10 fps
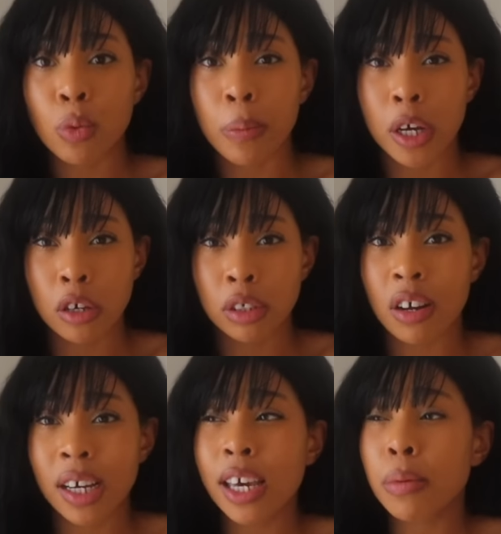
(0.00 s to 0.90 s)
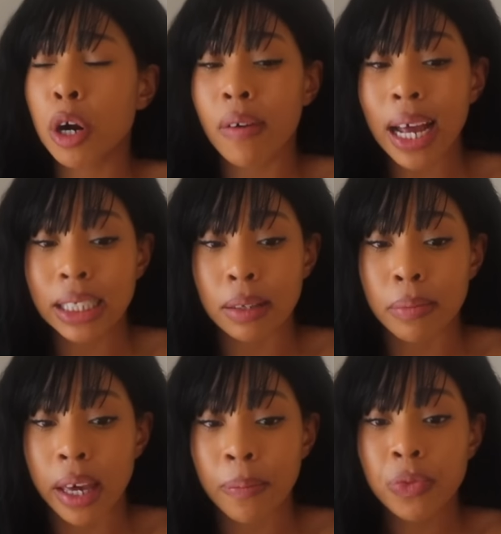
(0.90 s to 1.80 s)
woman who's gonna keep harassing
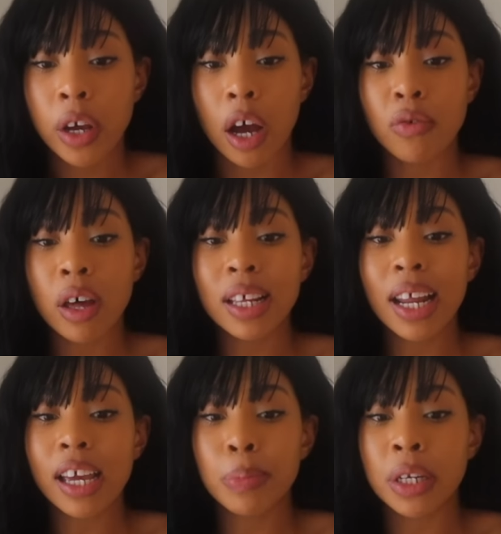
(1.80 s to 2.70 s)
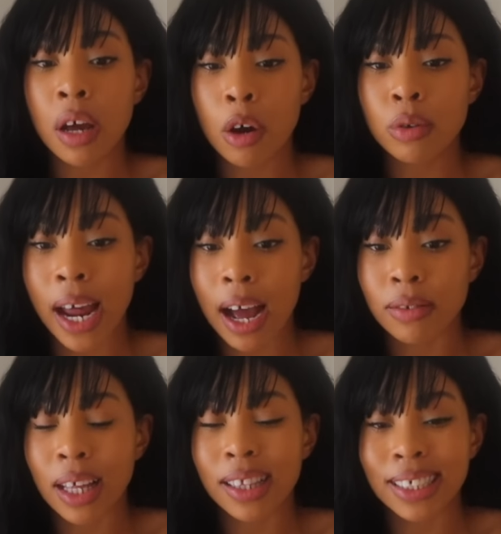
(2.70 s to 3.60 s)
me, I'd rather let it be known now
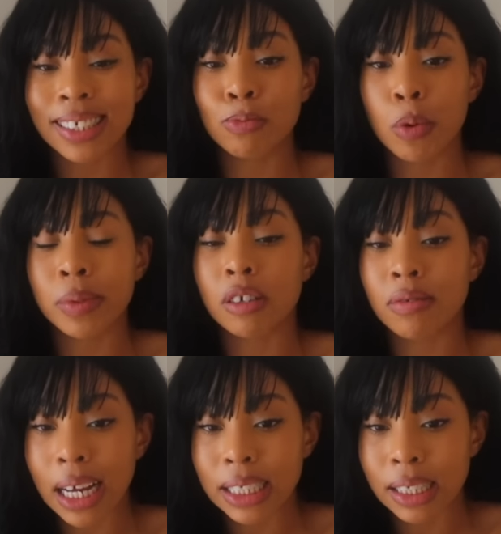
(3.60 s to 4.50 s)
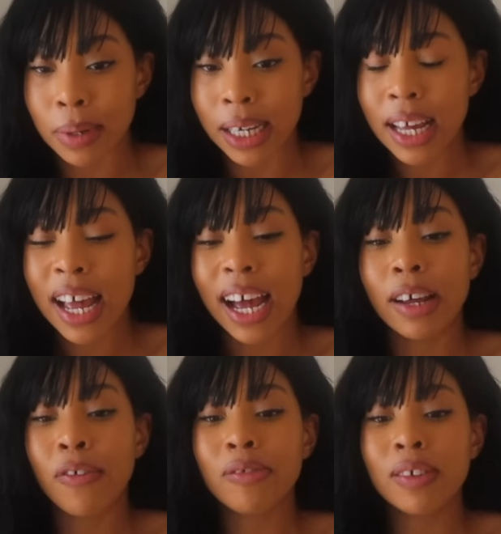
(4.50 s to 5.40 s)
that there's this woman harassing me, and
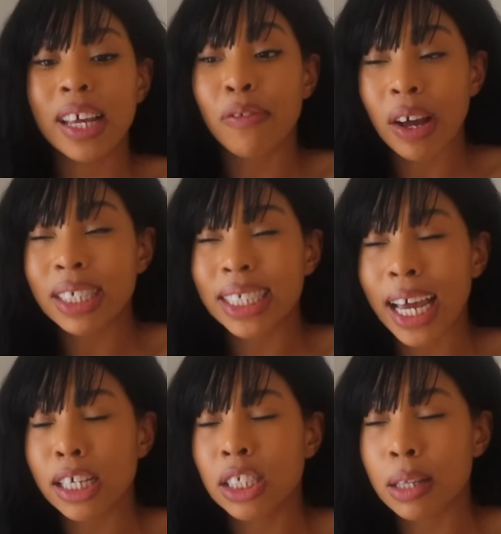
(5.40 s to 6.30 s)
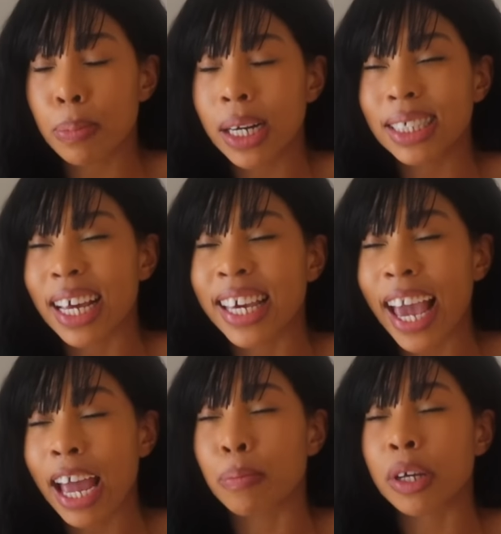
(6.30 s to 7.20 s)
if I have to take it to the police
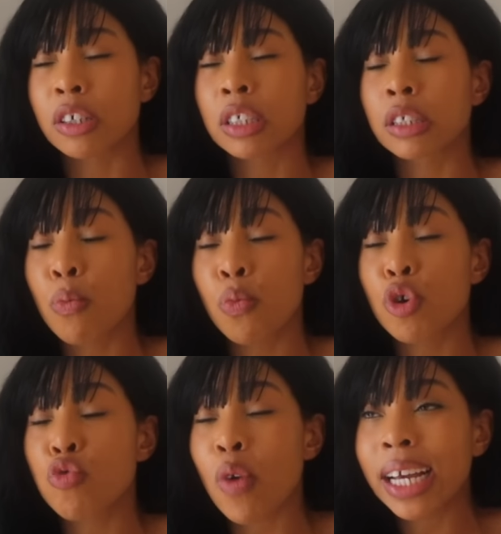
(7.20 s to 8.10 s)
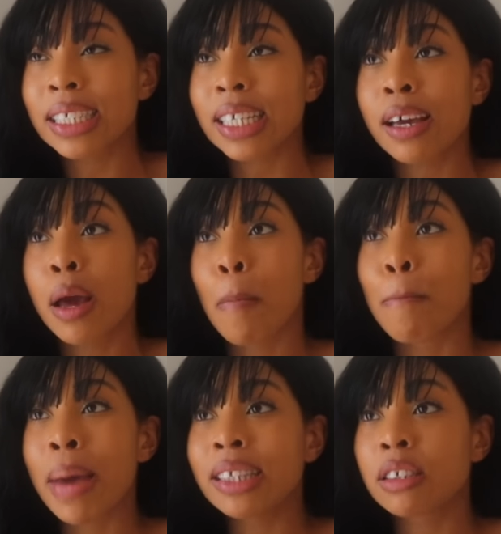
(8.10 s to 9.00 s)
again because some crazy
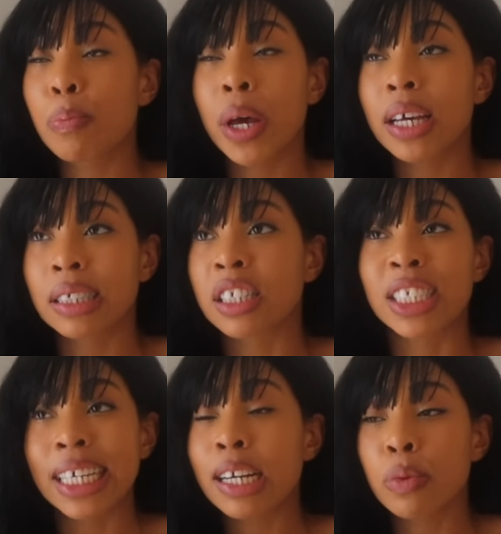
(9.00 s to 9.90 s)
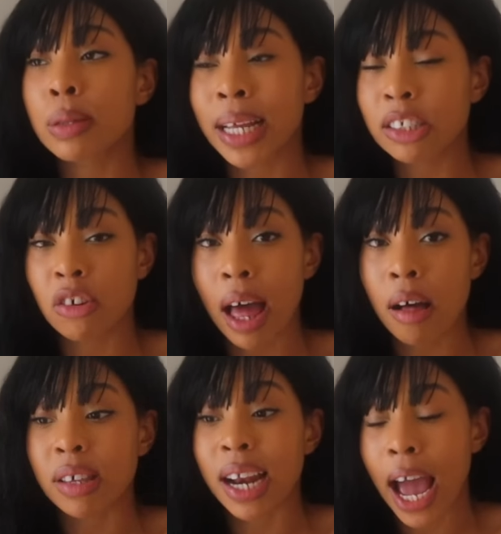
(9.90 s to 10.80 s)
mental person dealing with mental
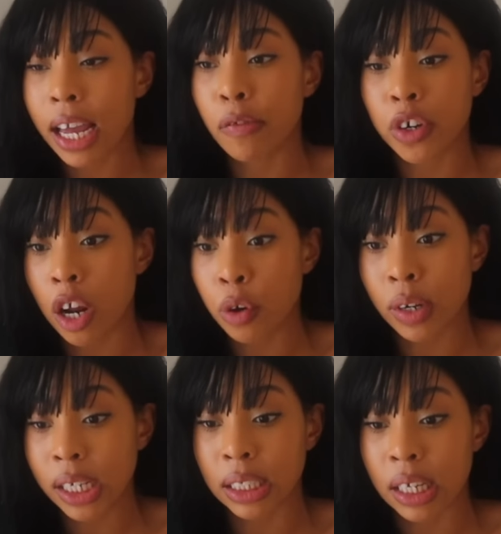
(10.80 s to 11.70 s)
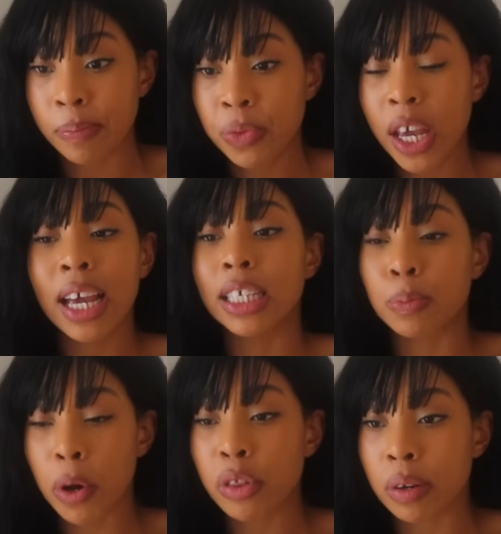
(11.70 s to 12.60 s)
health and hate for no reason is
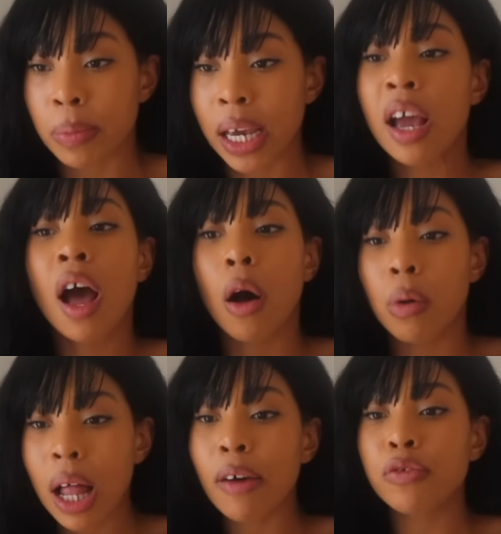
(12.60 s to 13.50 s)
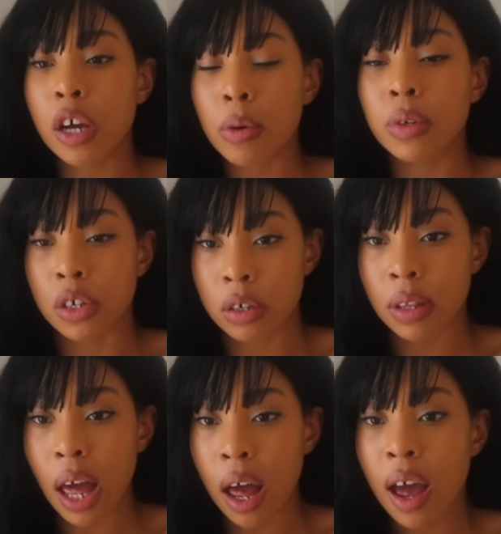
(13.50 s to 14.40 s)
bothering me, I'll have to go and do
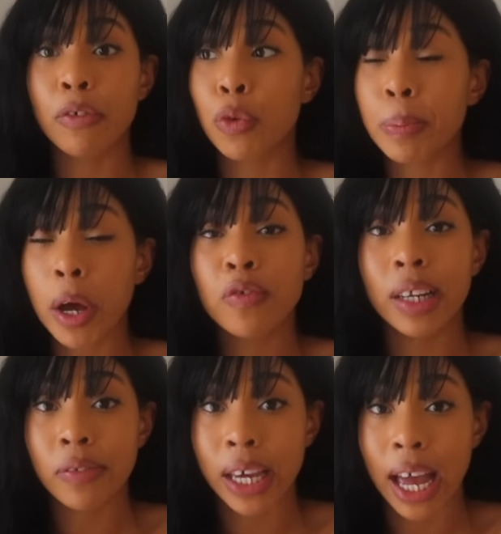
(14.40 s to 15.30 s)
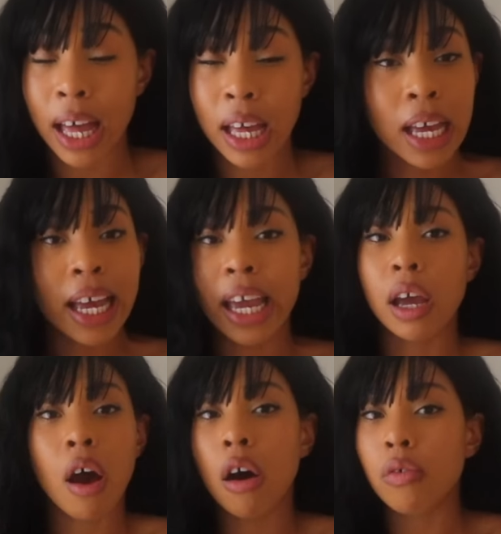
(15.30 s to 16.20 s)
that. If we both live here,
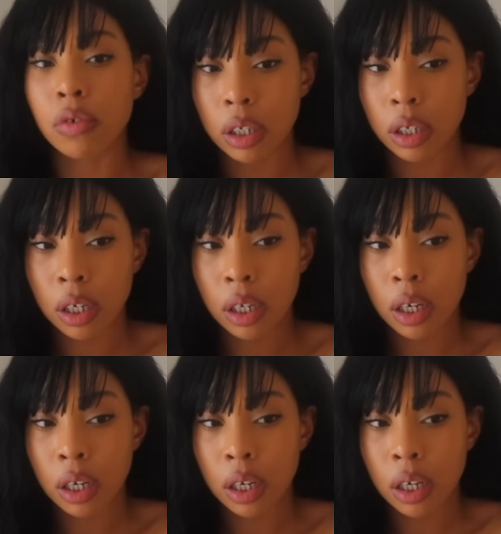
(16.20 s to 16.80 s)
it can't run.